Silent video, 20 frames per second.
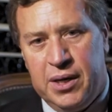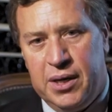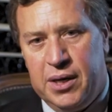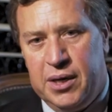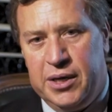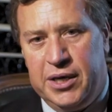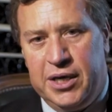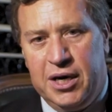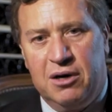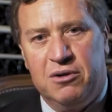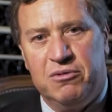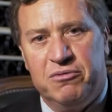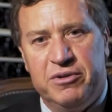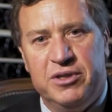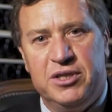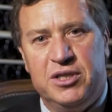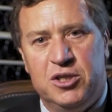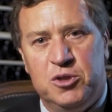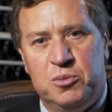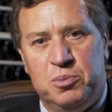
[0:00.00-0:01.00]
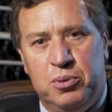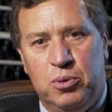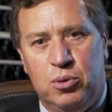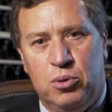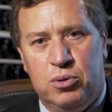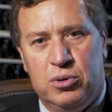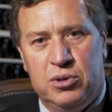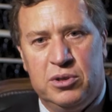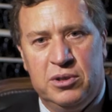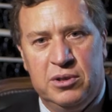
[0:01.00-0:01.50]
A young vintage
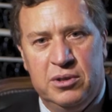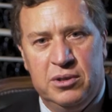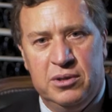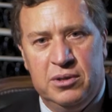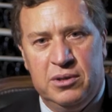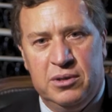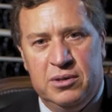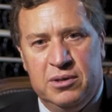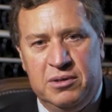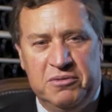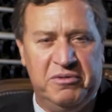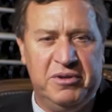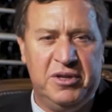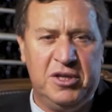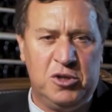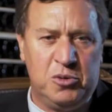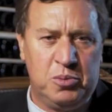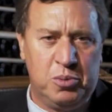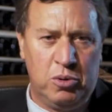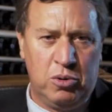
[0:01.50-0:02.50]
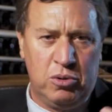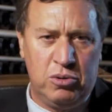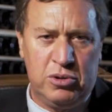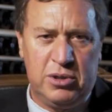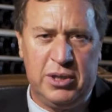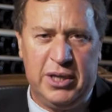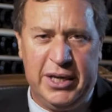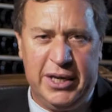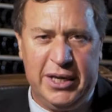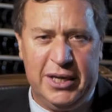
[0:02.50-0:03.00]
port
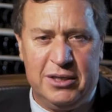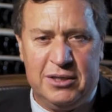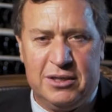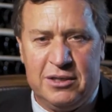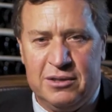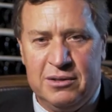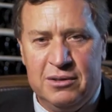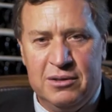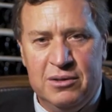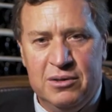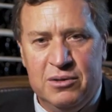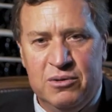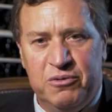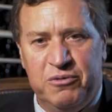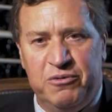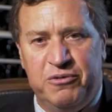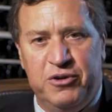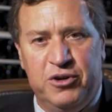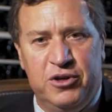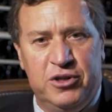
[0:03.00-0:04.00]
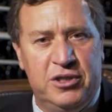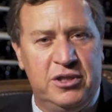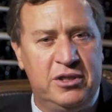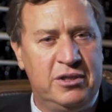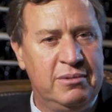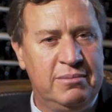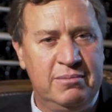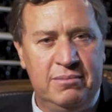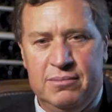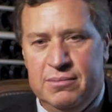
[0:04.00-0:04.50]
in its
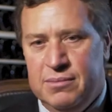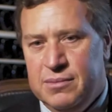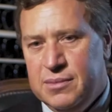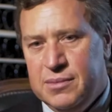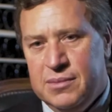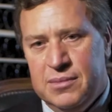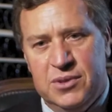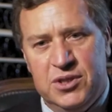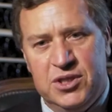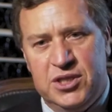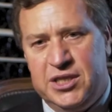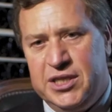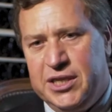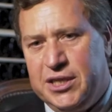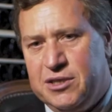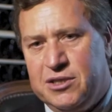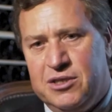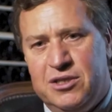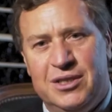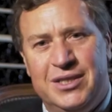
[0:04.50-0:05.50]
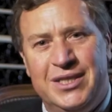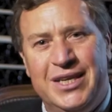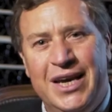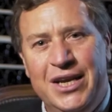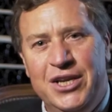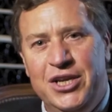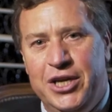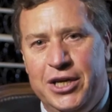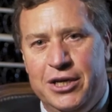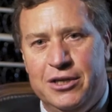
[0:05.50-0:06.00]
first 6 to
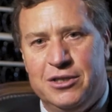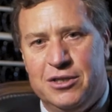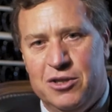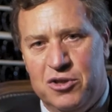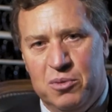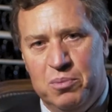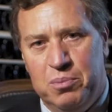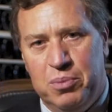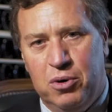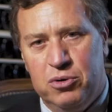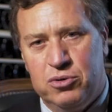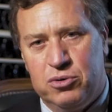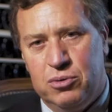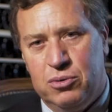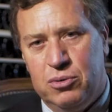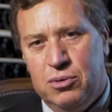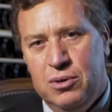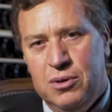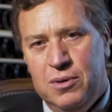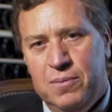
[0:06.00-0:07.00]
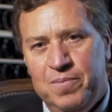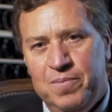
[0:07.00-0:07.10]
10 years in the bottle